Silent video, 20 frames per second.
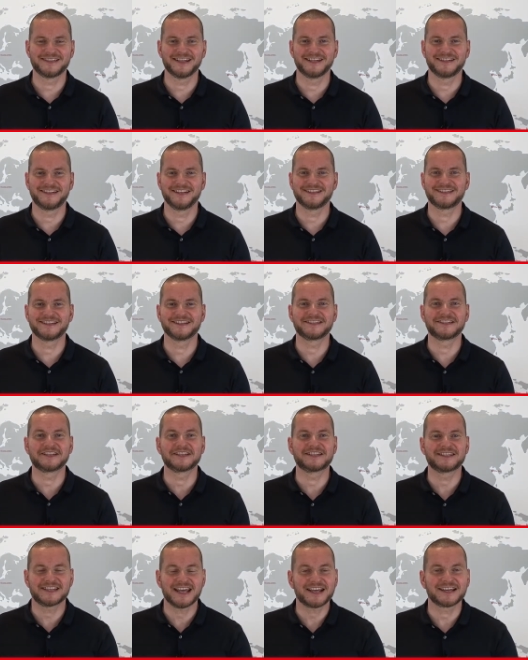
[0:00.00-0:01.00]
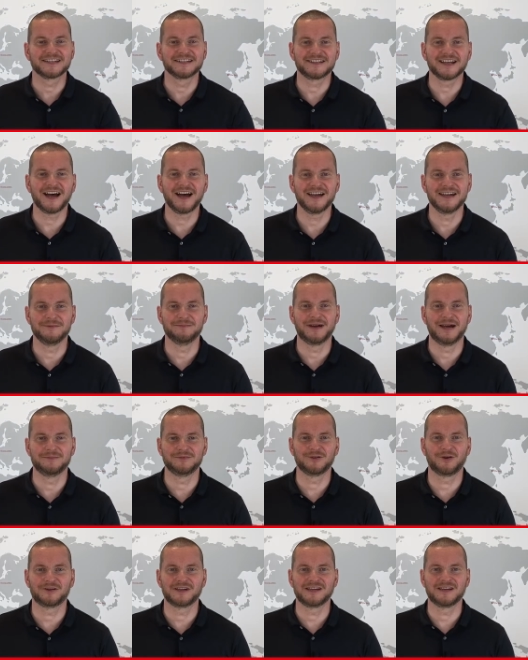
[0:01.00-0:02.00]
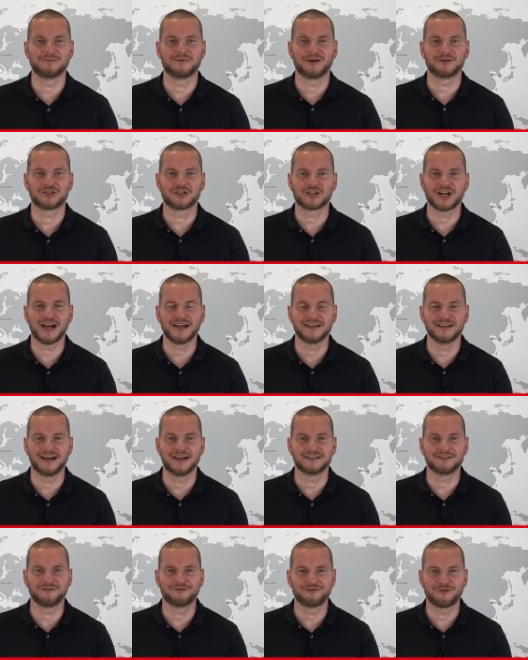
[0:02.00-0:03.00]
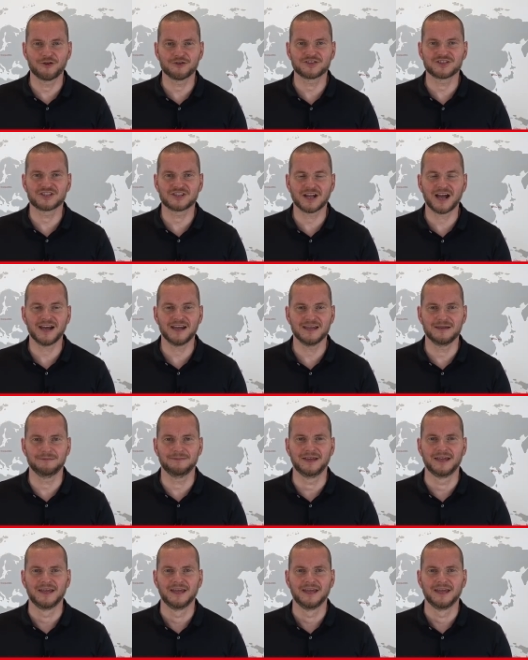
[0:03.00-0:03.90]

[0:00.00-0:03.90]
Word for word: that this is the second time I'm talking about China, the first time